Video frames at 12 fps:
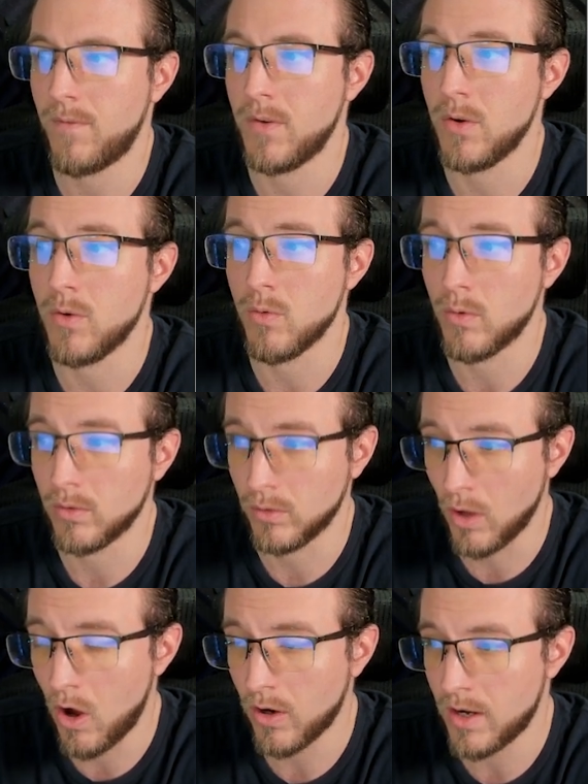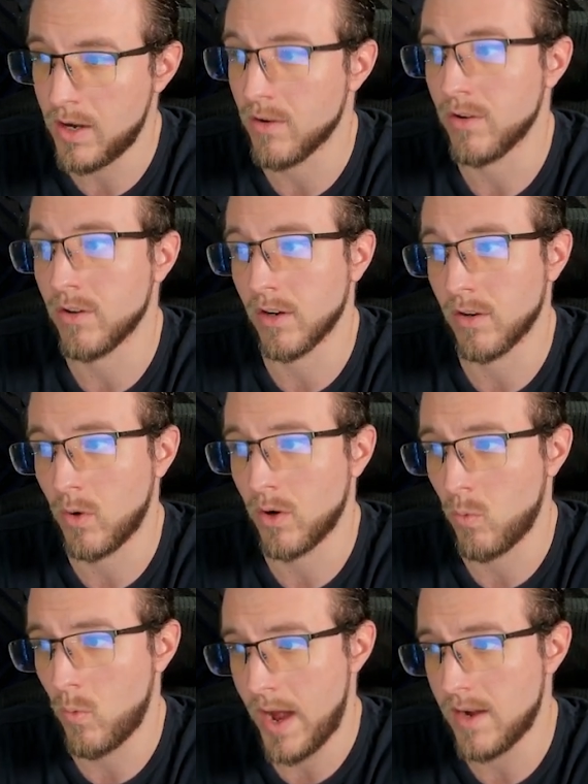If you long here, you're going to
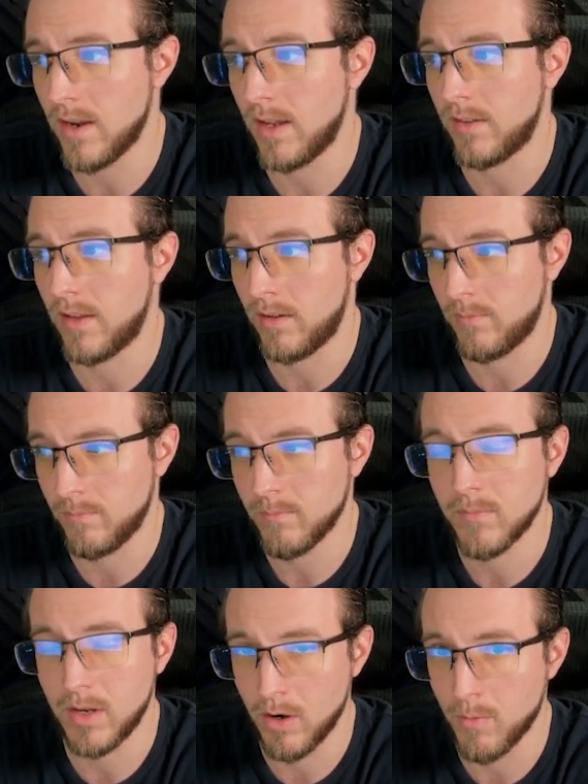want to wait and then,